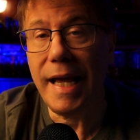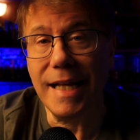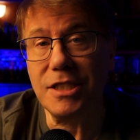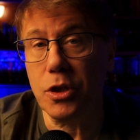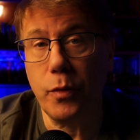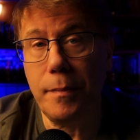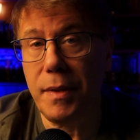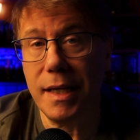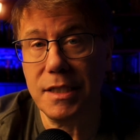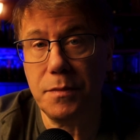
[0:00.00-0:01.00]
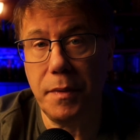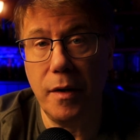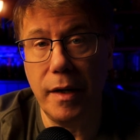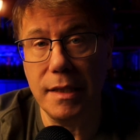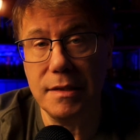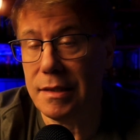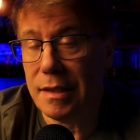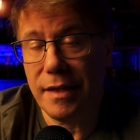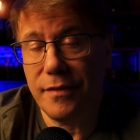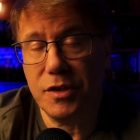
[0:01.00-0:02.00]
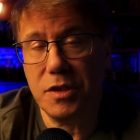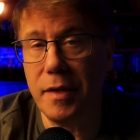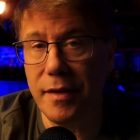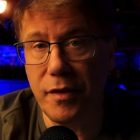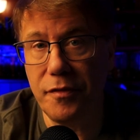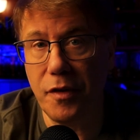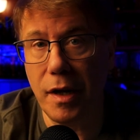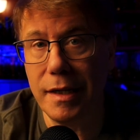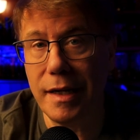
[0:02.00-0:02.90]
It's a creepy experience. It delivers on every front.